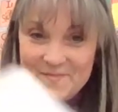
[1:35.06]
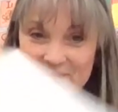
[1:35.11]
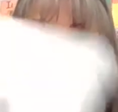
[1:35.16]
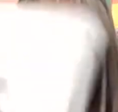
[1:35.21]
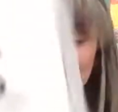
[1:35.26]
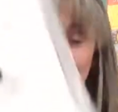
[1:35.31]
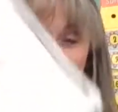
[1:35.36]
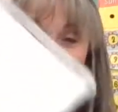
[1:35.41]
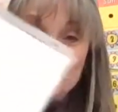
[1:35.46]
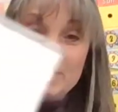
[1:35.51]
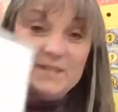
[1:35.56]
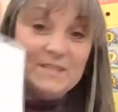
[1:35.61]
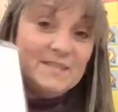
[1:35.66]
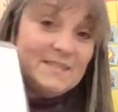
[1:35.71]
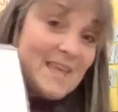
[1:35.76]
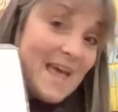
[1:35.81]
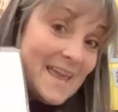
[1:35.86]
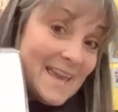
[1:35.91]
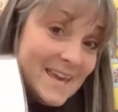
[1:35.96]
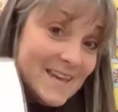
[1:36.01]
Can you
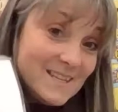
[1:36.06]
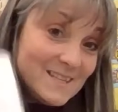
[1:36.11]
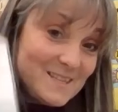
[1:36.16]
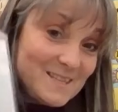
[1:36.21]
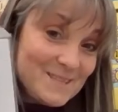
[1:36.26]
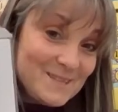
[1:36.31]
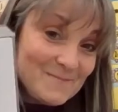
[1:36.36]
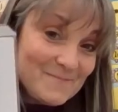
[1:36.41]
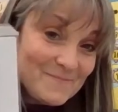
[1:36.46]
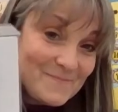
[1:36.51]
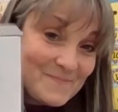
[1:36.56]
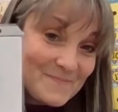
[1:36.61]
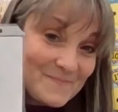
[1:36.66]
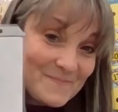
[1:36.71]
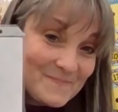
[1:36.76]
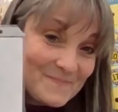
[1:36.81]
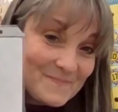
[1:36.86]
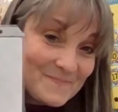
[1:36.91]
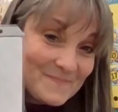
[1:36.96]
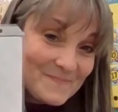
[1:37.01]
say it?
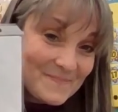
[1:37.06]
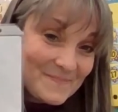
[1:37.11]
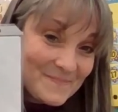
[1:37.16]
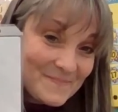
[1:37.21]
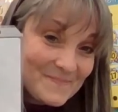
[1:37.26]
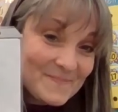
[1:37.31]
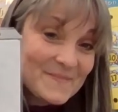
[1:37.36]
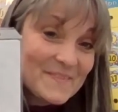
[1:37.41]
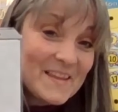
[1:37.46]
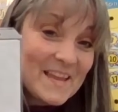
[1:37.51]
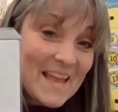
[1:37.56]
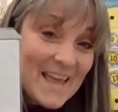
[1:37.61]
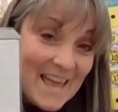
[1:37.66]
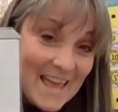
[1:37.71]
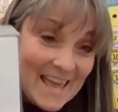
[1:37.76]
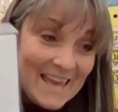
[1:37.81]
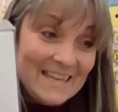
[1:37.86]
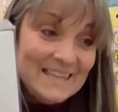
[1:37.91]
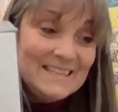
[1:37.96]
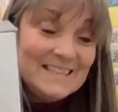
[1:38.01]

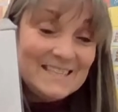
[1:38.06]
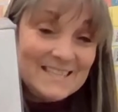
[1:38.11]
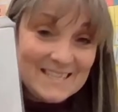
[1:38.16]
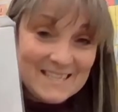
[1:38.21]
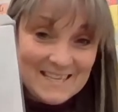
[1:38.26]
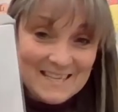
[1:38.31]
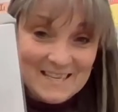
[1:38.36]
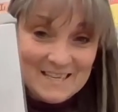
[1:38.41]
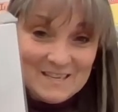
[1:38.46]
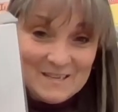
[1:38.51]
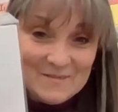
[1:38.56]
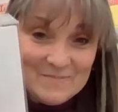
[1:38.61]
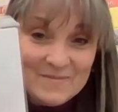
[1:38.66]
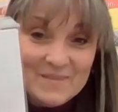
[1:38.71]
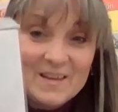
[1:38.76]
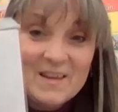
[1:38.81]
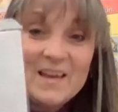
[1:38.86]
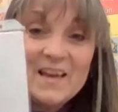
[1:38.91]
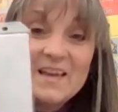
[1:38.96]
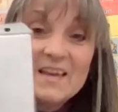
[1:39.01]
18.
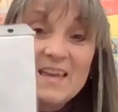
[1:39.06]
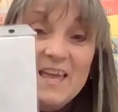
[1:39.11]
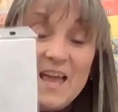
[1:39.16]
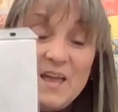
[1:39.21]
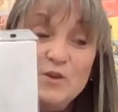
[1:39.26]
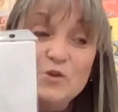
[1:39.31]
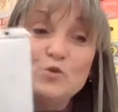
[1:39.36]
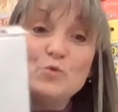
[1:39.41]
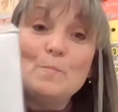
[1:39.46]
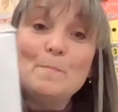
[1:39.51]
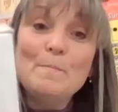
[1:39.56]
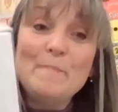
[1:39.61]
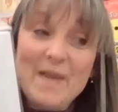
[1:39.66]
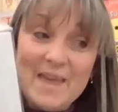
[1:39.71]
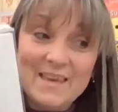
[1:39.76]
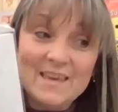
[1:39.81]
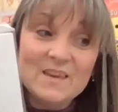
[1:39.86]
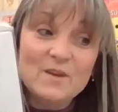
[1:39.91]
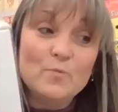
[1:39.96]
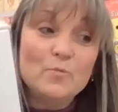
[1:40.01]
Can you
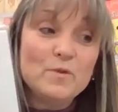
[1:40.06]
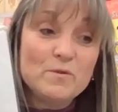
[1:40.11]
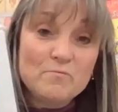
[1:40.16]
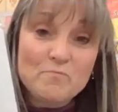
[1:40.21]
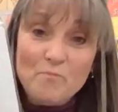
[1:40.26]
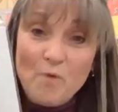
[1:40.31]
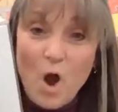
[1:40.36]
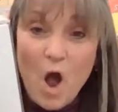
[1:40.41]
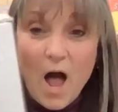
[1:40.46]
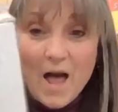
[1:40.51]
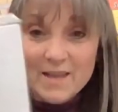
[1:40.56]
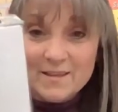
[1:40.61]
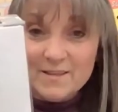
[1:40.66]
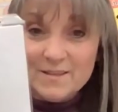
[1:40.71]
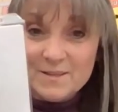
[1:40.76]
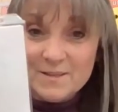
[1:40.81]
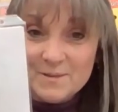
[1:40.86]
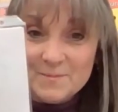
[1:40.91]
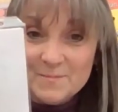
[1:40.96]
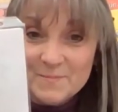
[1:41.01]
make it with
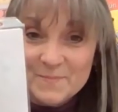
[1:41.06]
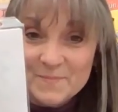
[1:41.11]
rods?